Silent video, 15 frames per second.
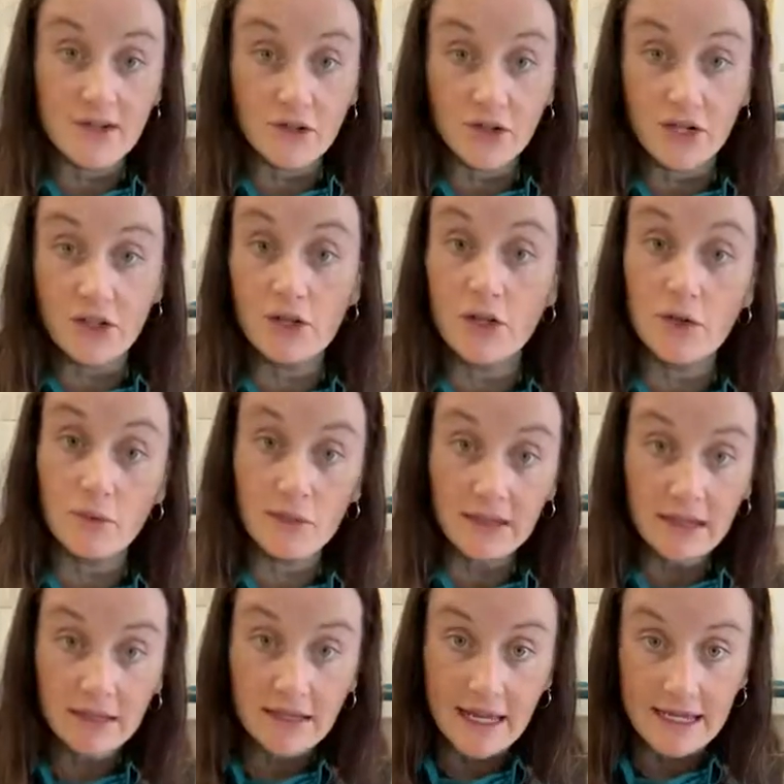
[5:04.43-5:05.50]
are gonna look
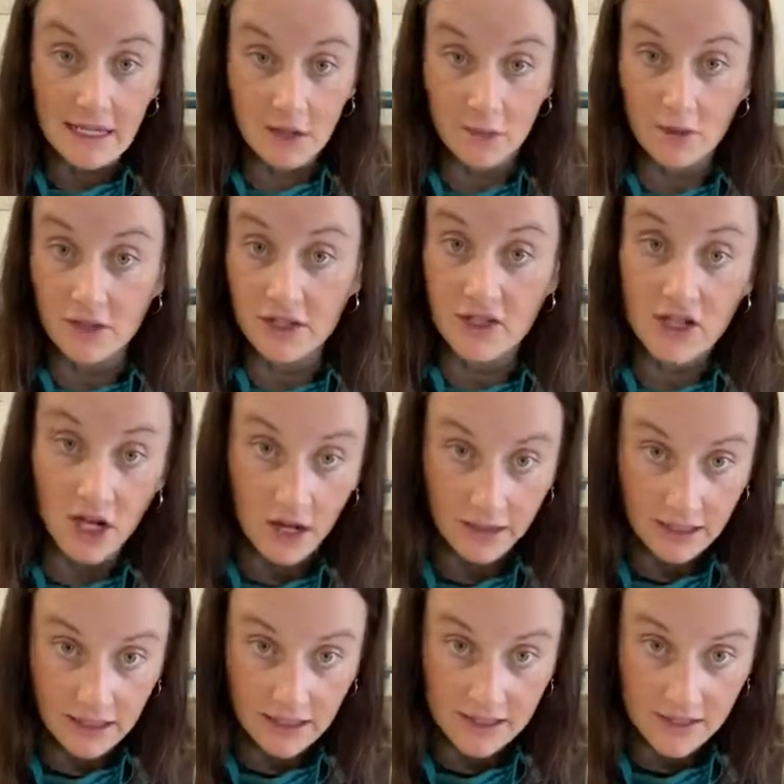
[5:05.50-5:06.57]
really light and really
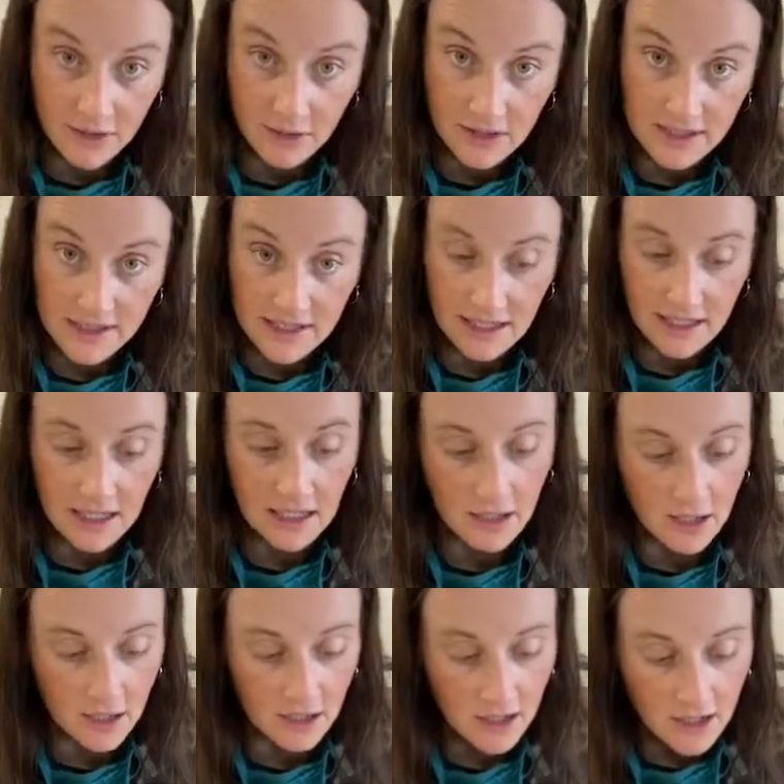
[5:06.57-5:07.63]
chalky, as you can see
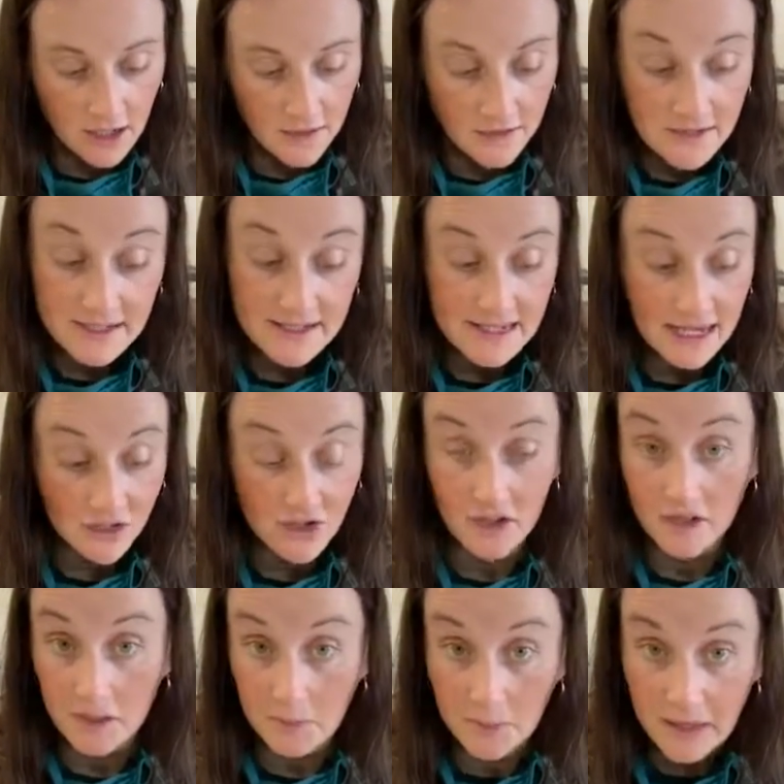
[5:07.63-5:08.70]
here. This is
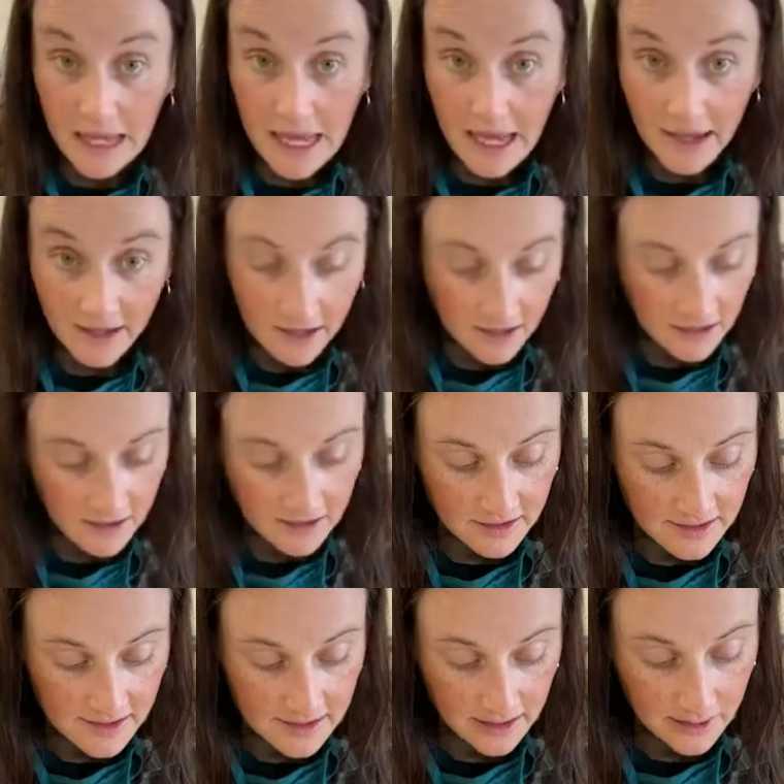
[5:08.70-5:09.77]
actually black,
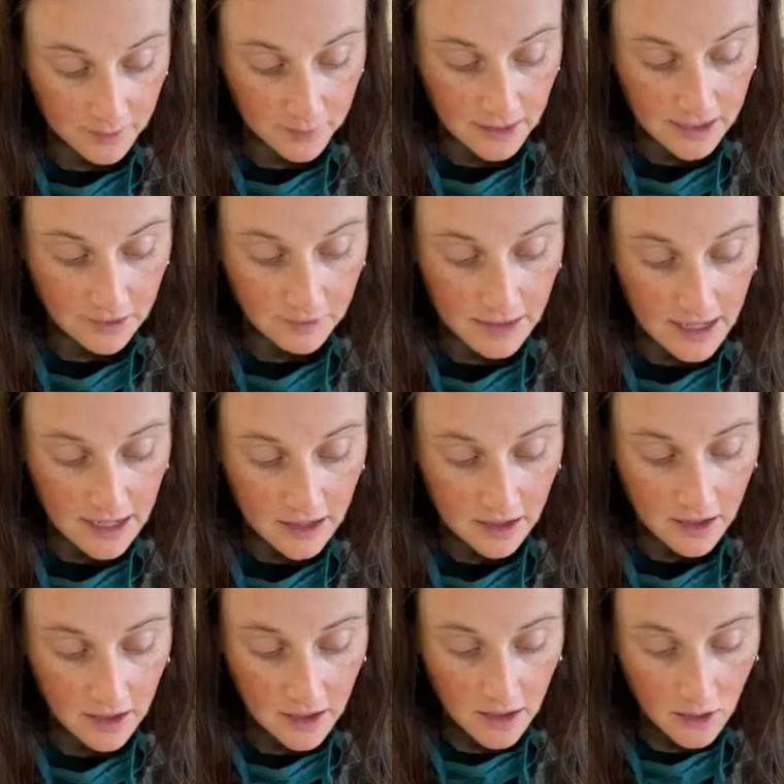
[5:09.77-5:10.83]
this is like a bright
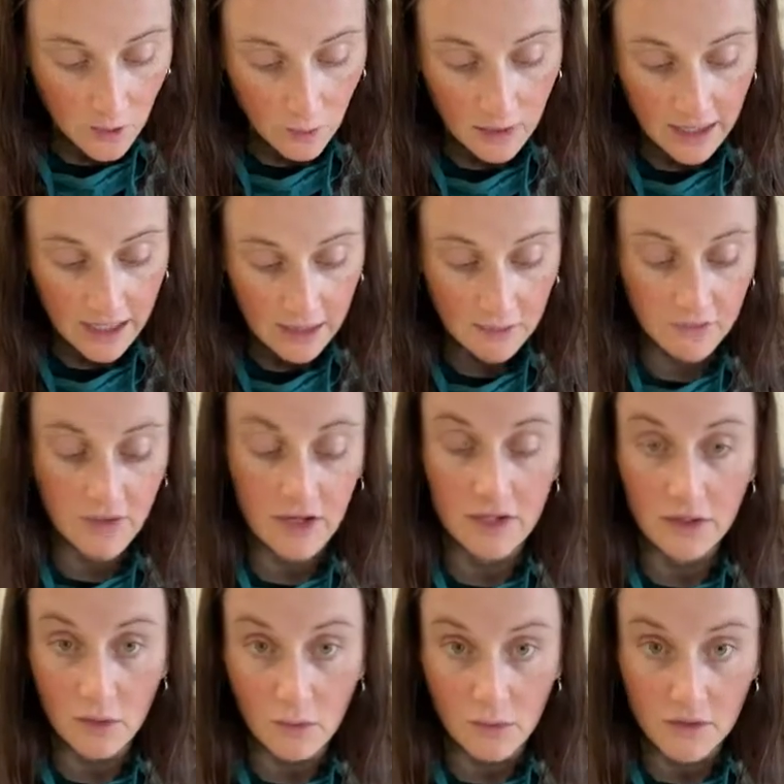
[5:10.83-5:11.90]
red, white, we've got
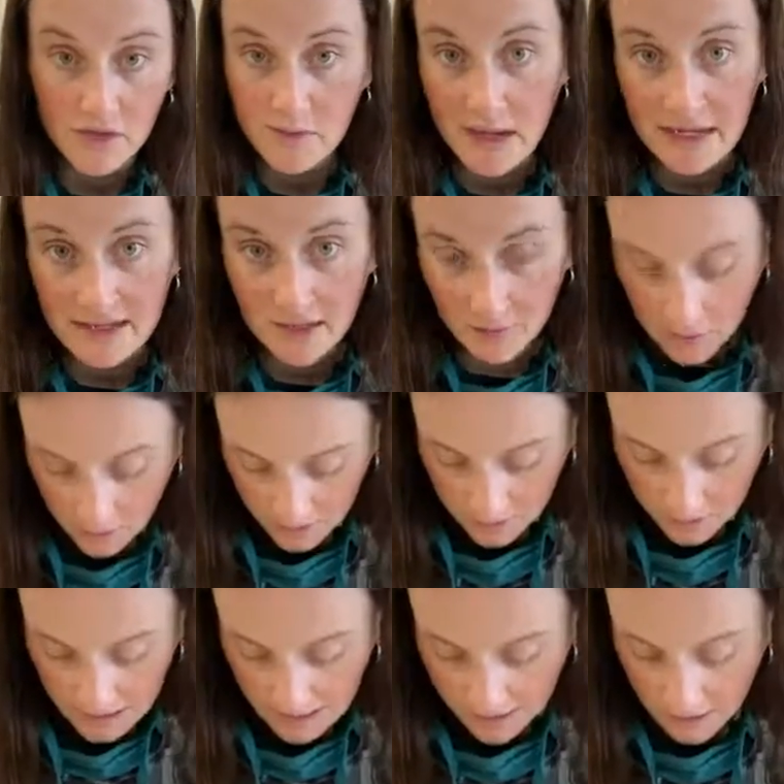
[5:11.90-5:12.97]
an orange basketball with
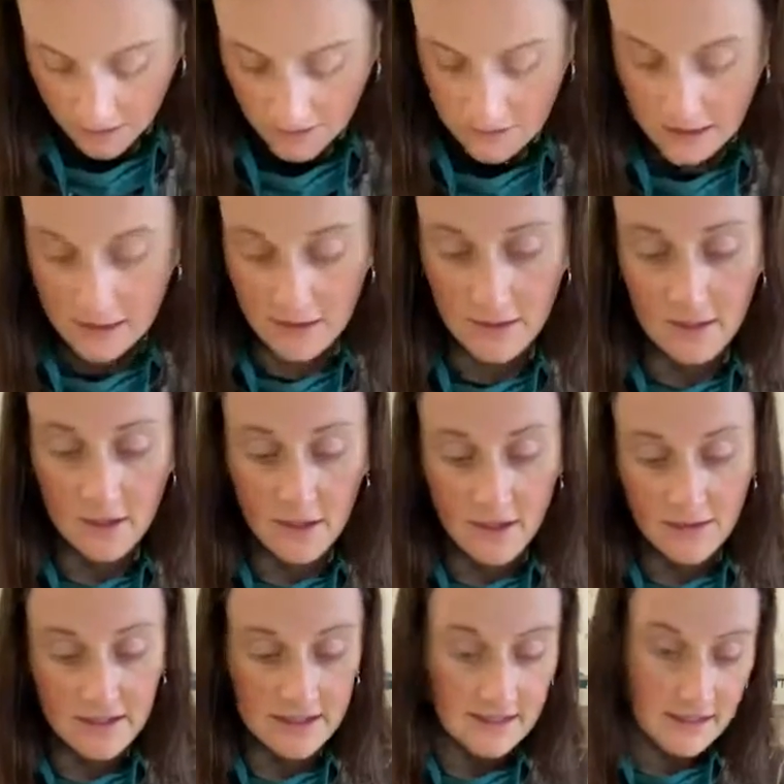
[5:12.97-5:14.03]
black on it,
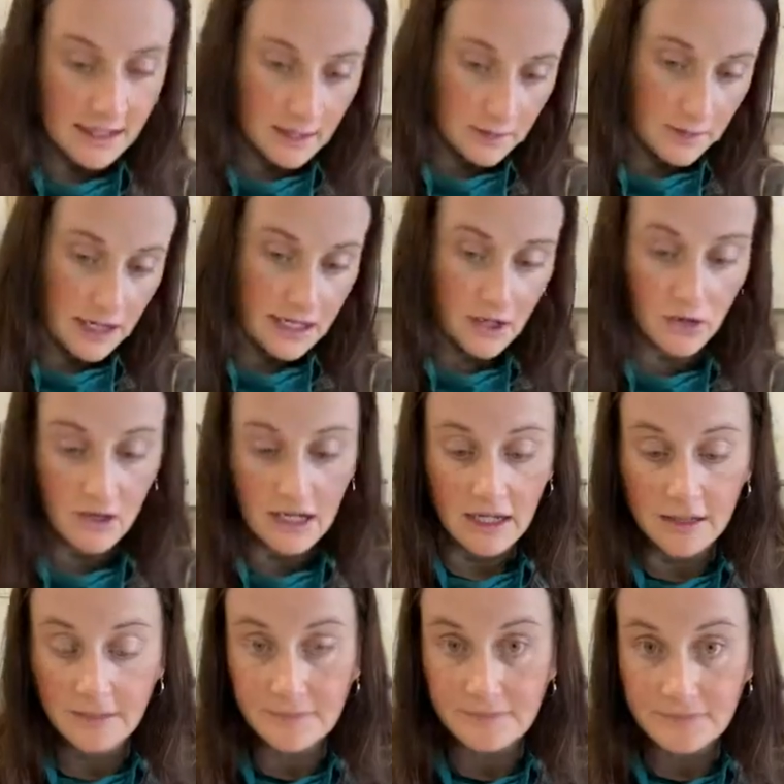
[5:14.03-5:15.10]
this is like a bright
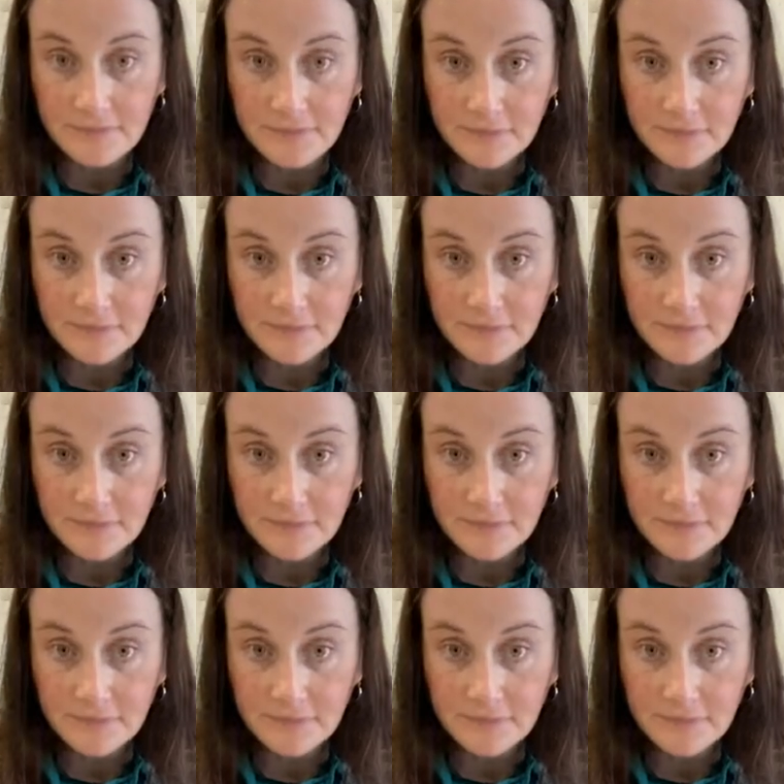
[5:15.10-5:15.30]
green.